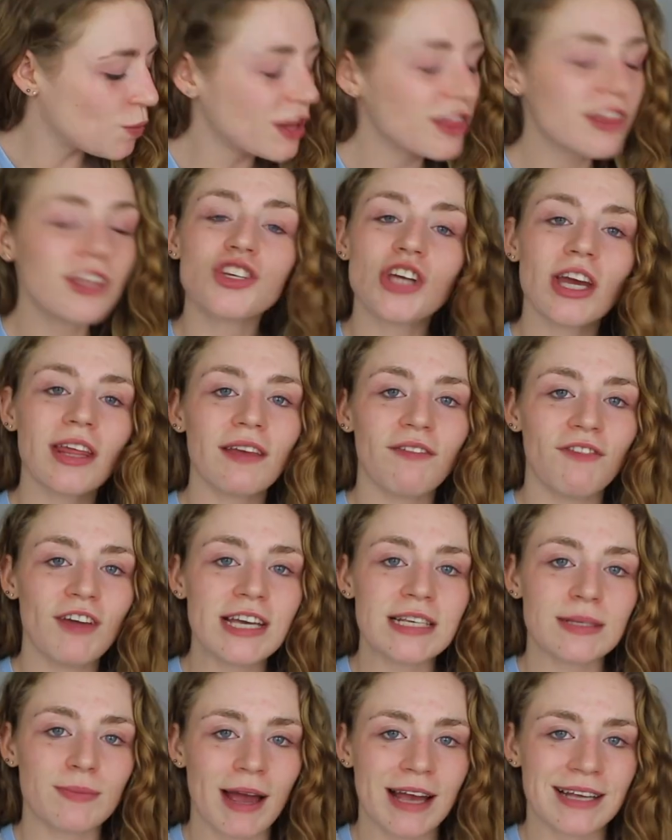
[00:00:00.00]
With the jelly
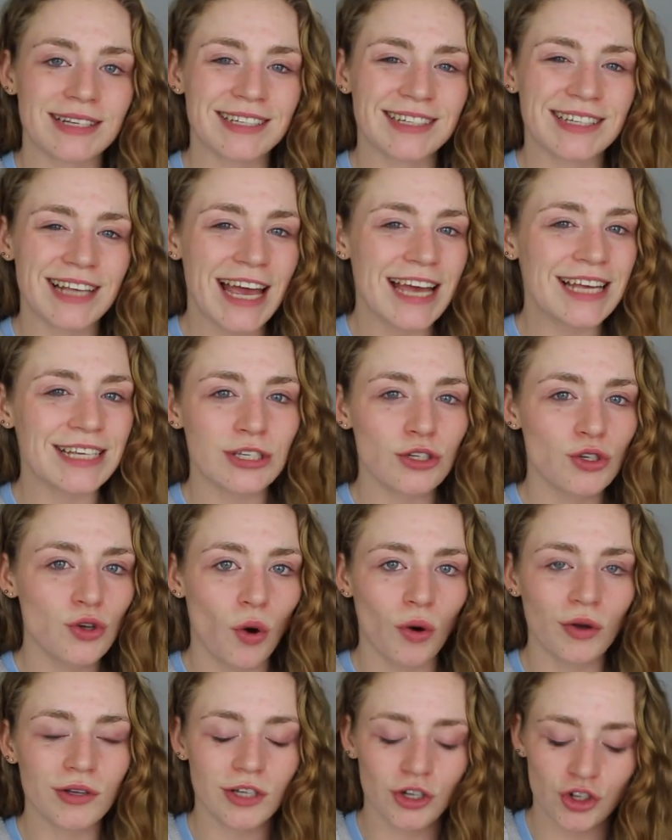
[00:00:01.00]
face masks, it's
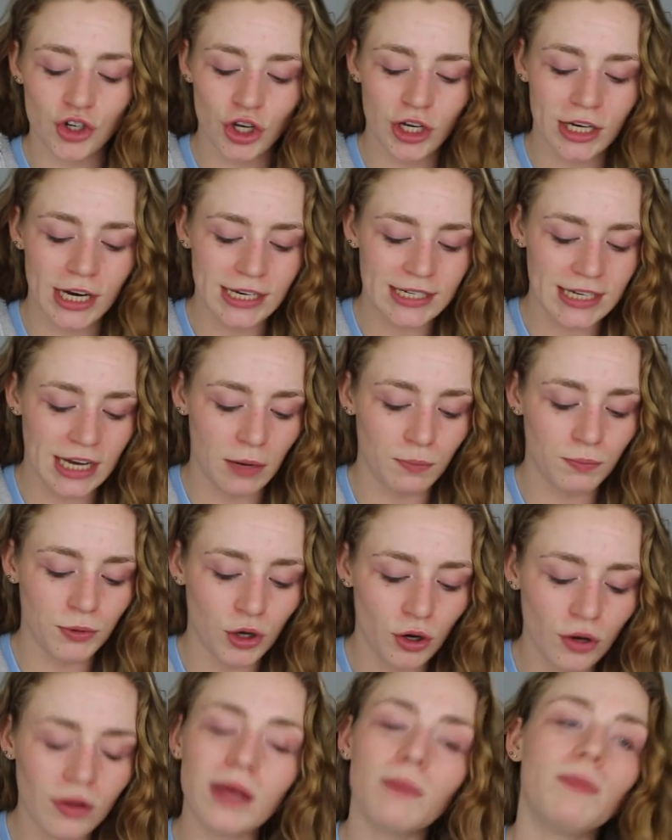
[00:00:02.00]
not such a good idea,
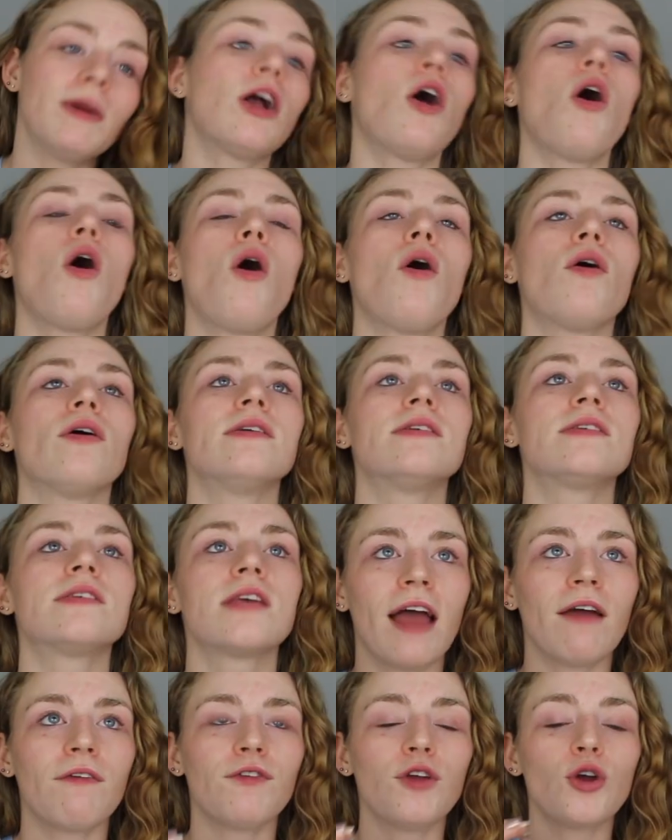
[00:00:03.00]
purely because
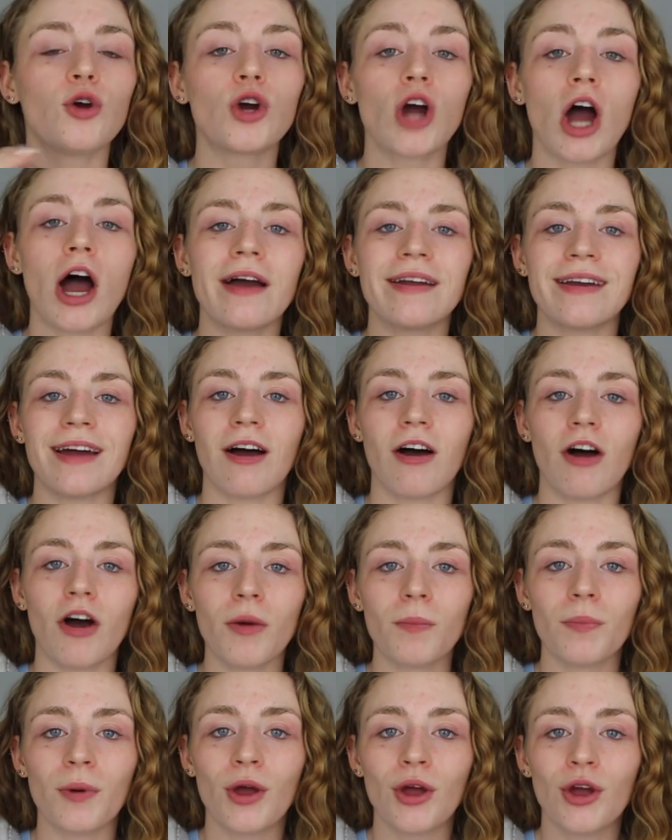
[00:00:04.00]
if you're cutting it
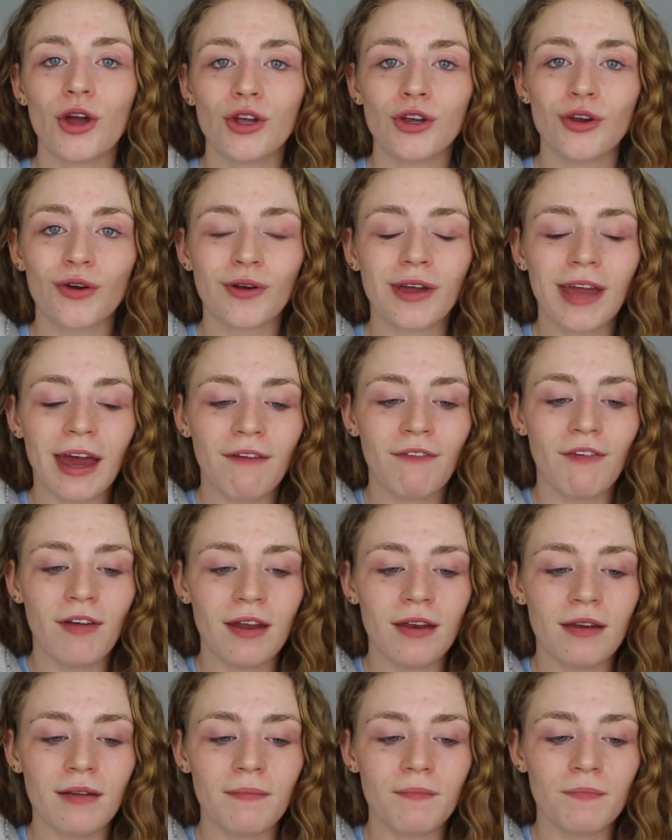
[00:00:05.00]
up, you're
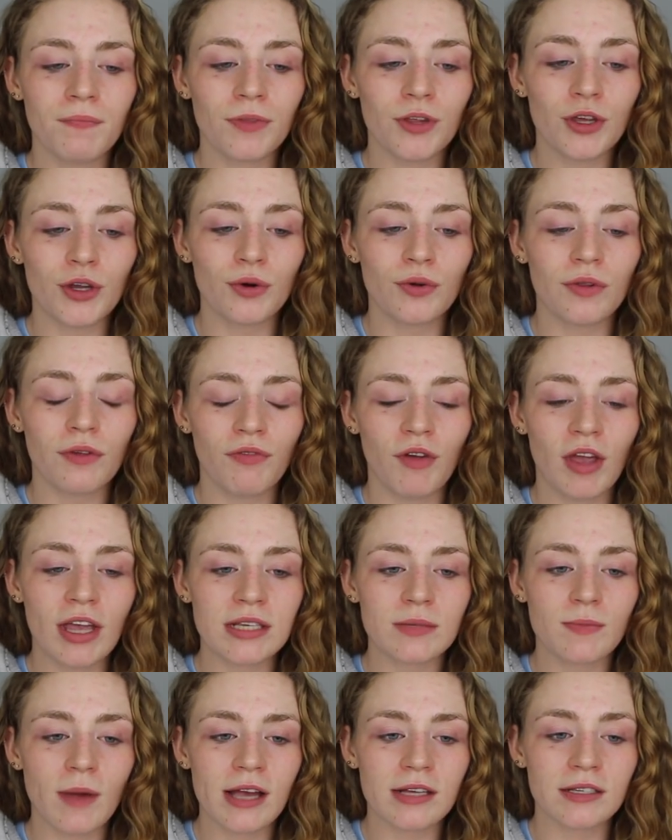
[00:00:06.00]
giving, you know, the
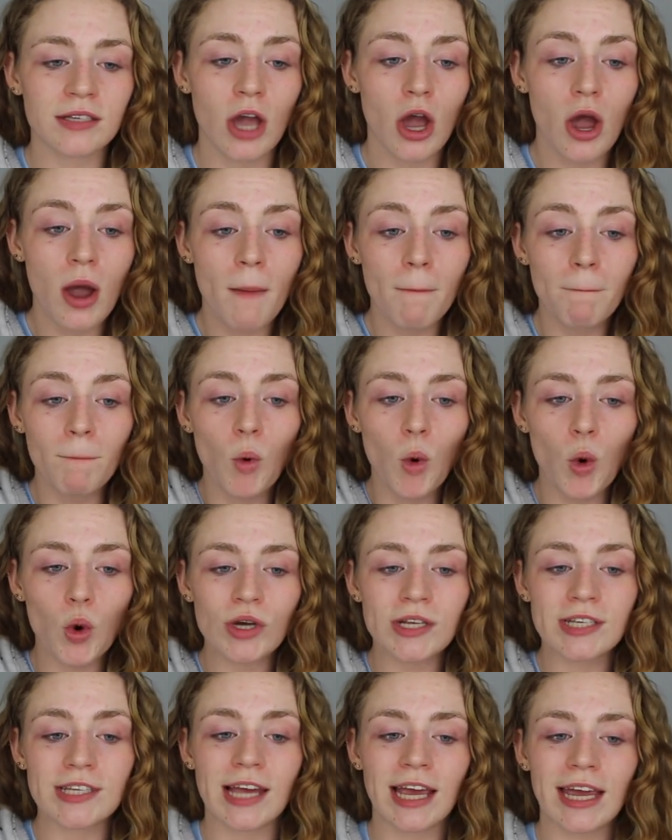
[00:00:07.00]
face mask
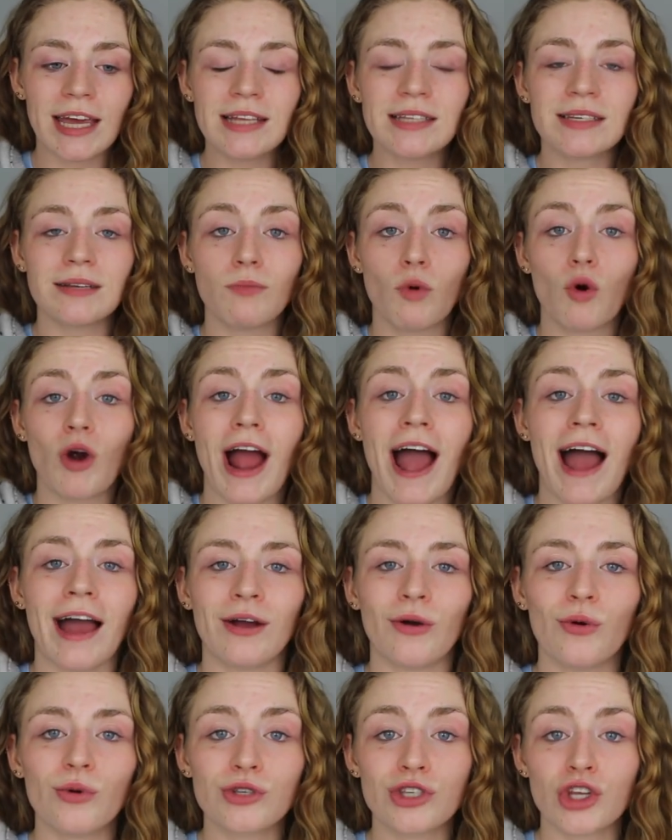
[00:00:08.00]
more sides and more
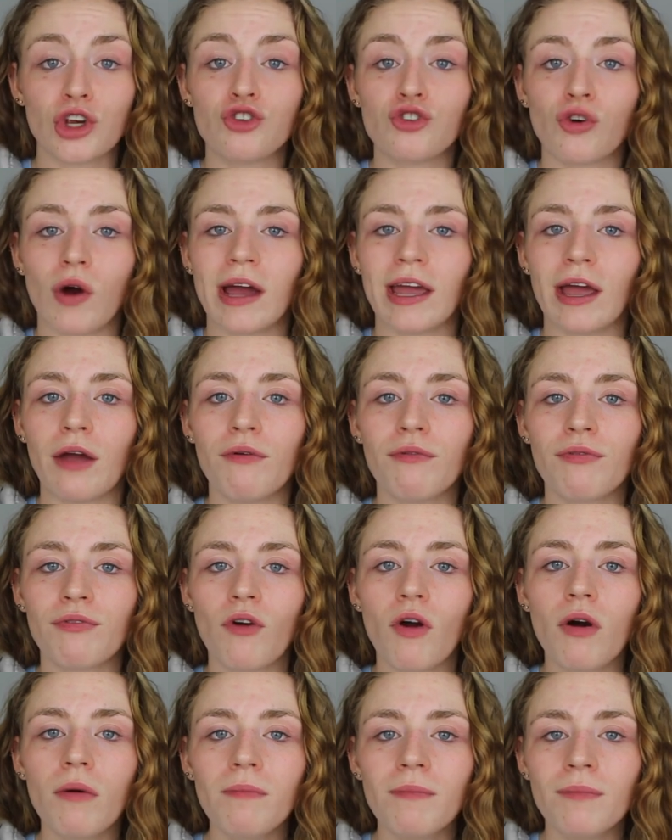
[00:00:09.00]
angles to dry out
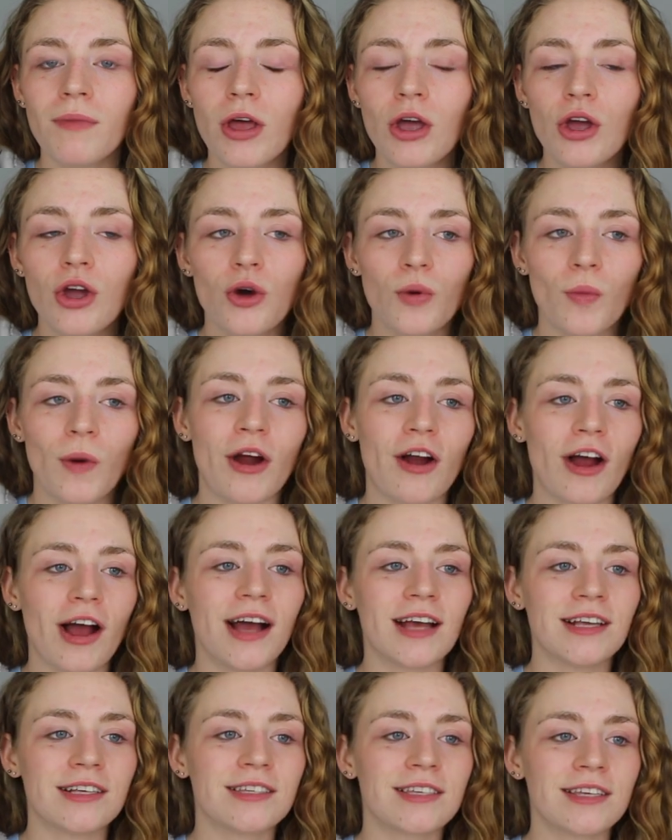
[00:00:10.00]
from,
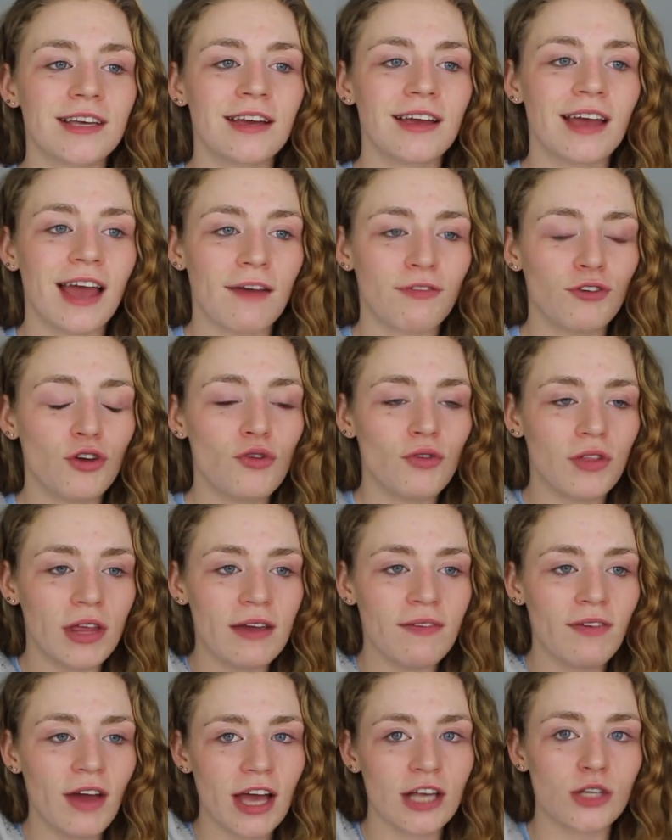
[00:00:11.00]
whereas if you
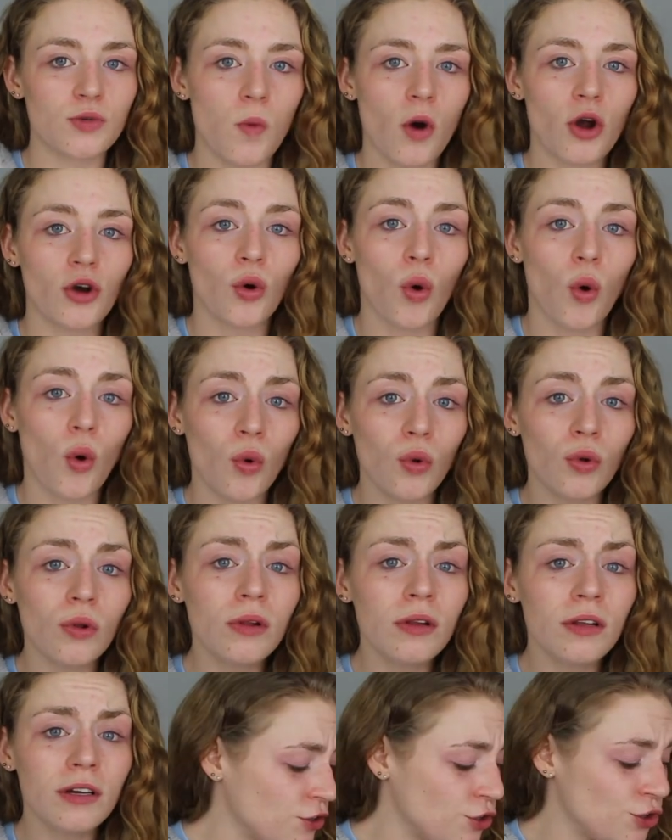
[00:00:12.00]
leave it as one whole
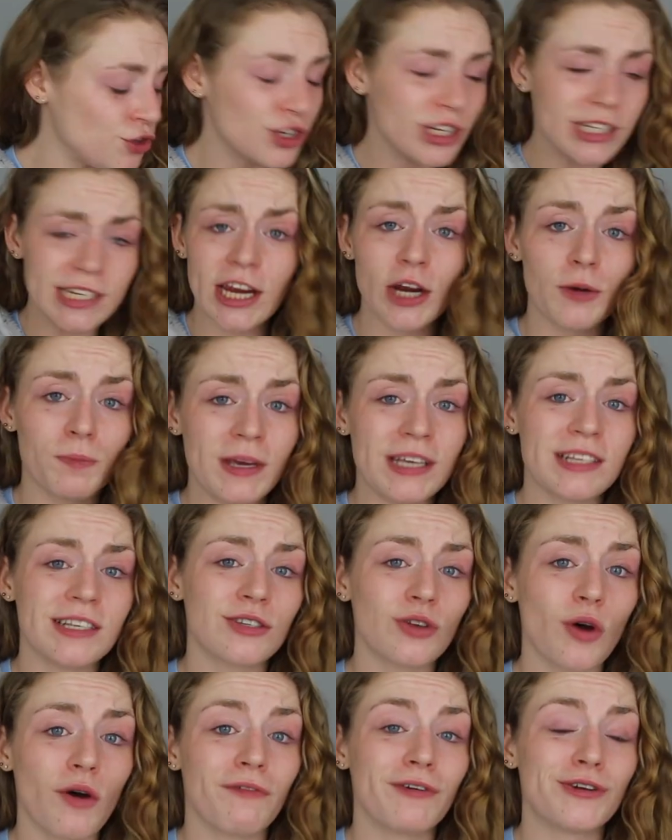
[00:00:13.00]
and you just tear
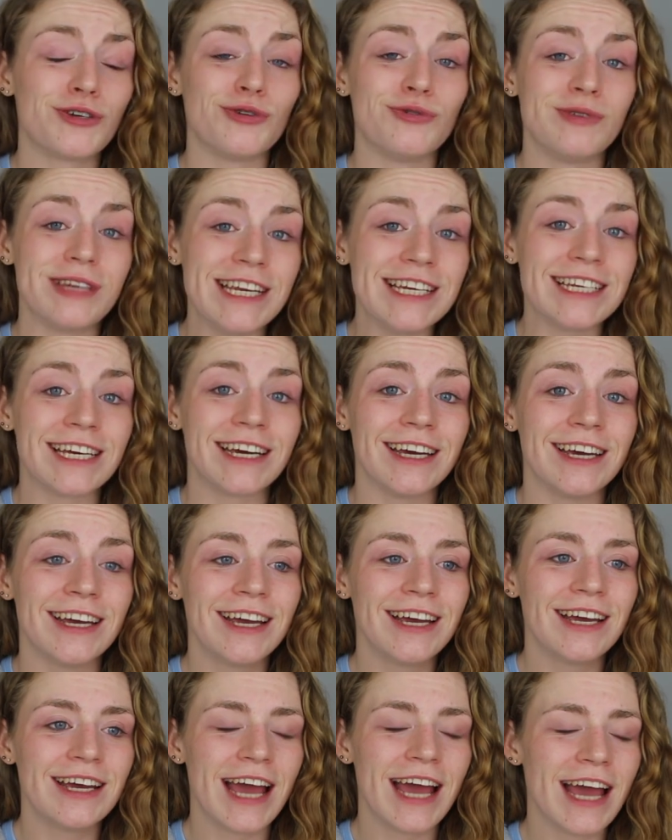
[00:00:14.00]
pieces off as you need it,
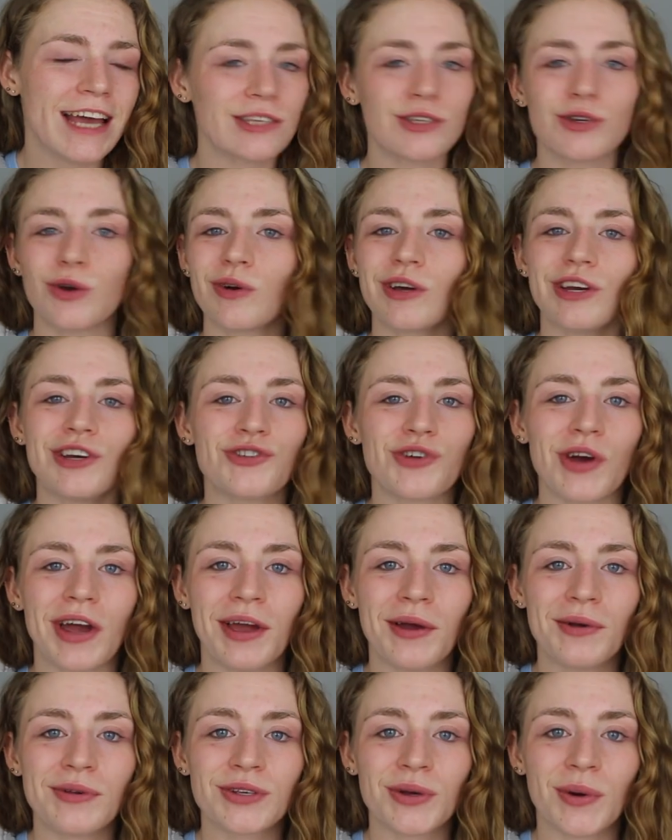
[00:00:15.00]
it's not going to dry
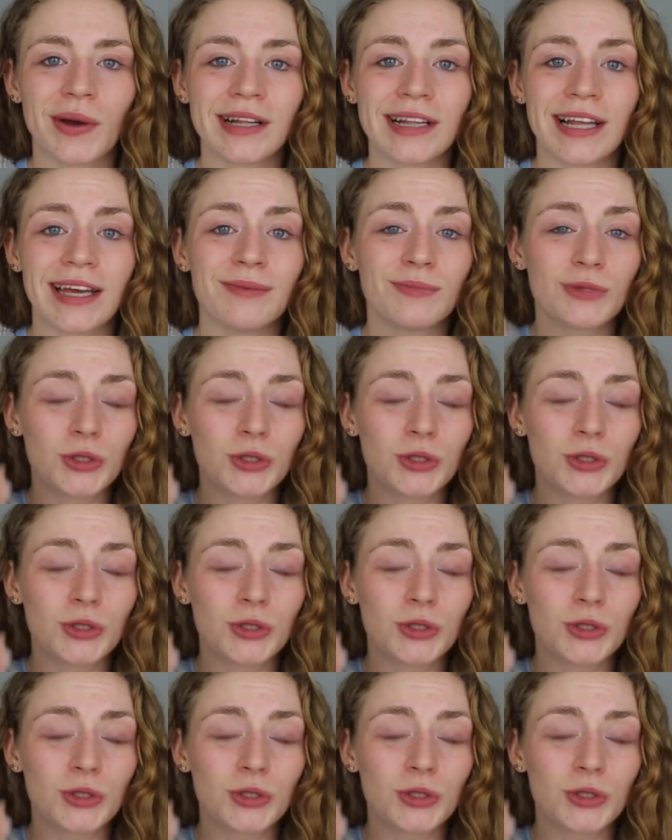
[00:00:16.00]
out as quickly.